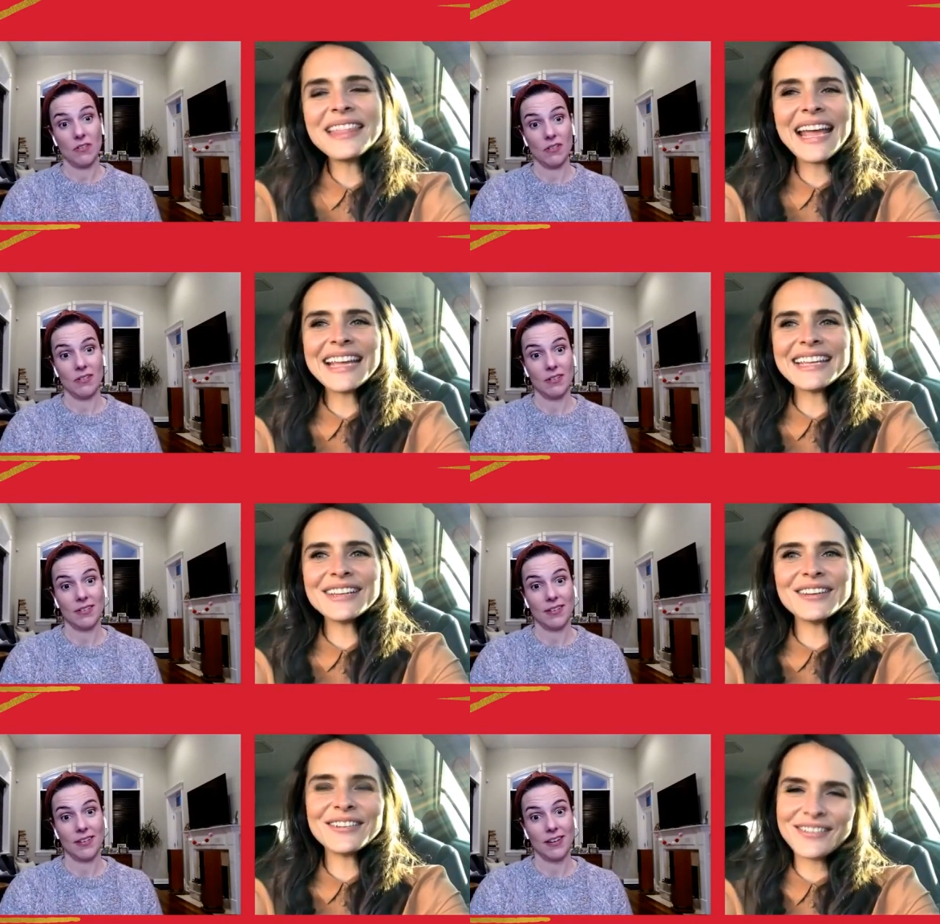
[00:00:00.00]
Speaker 1: Oh, thank
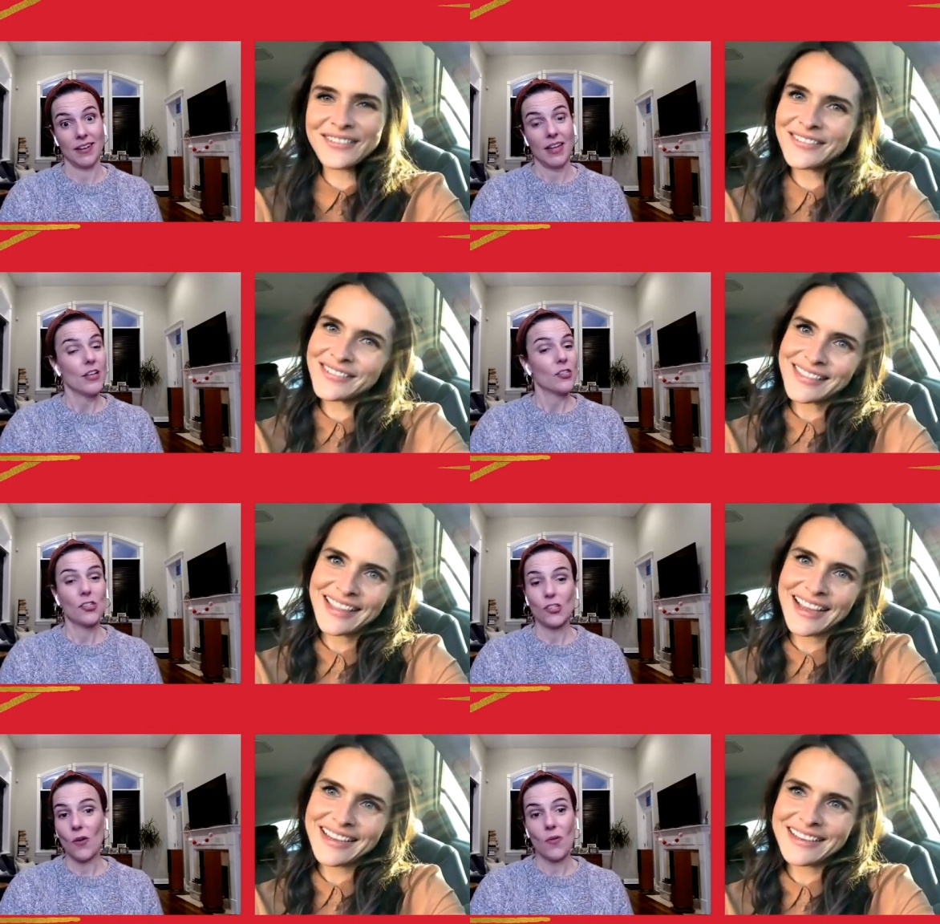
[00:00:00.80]
you.
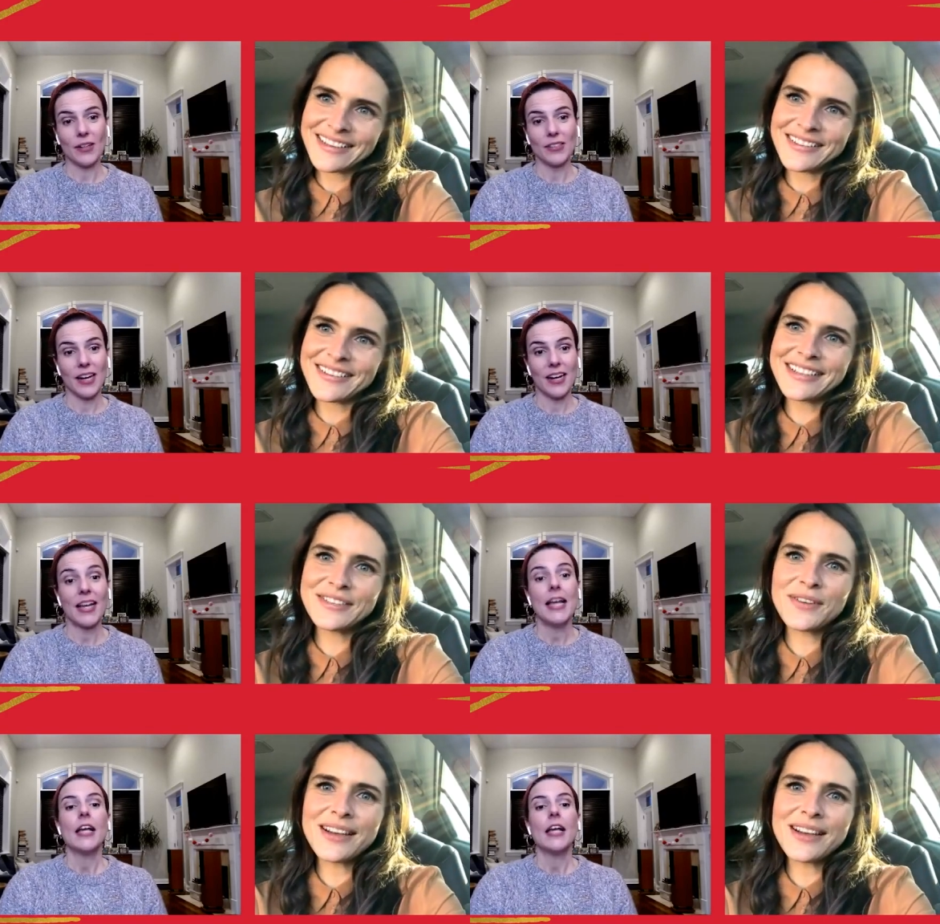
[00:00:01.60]
So well done.